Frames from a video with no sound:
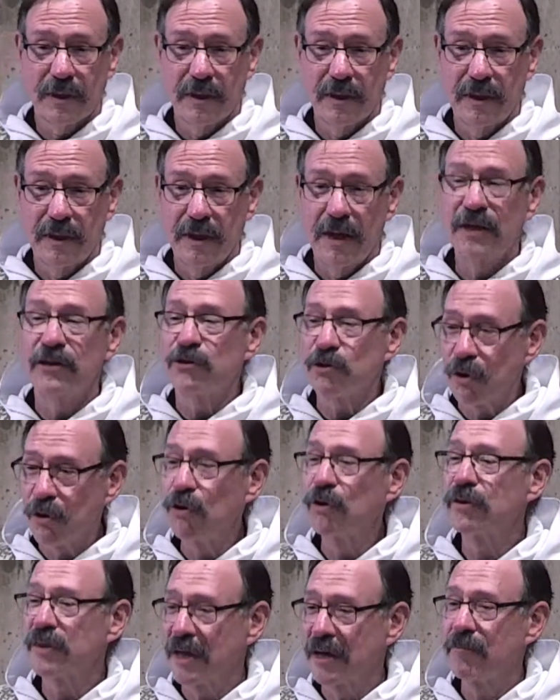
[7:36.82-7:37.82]
And
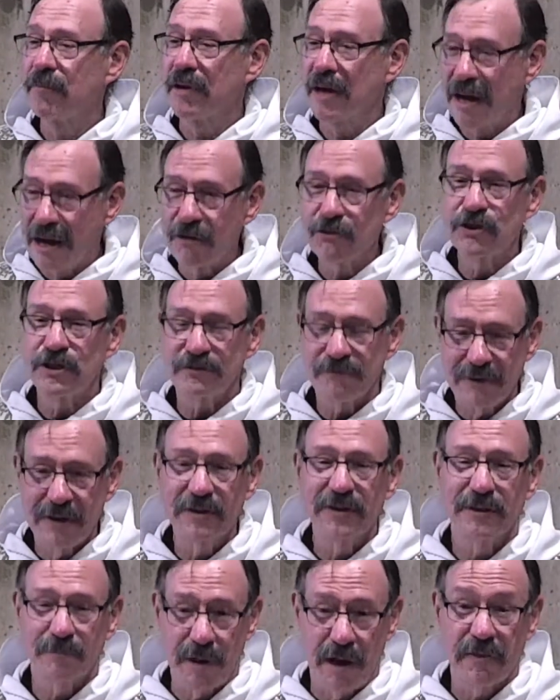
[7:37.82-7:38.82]
told them how she
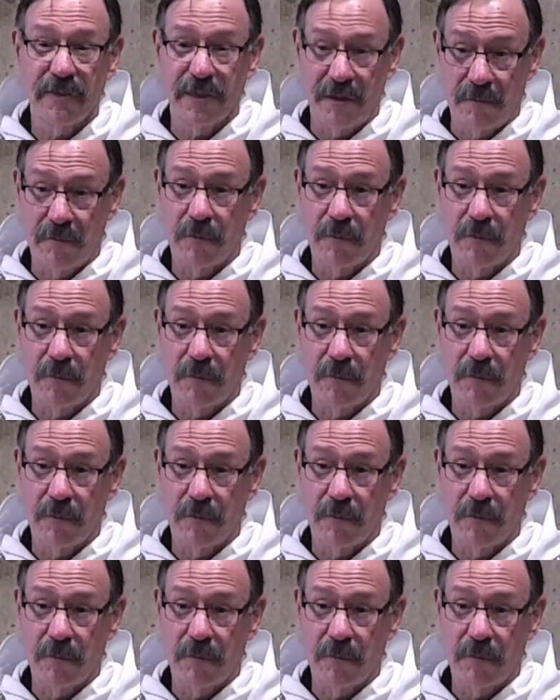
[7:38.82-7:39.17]
felt about them.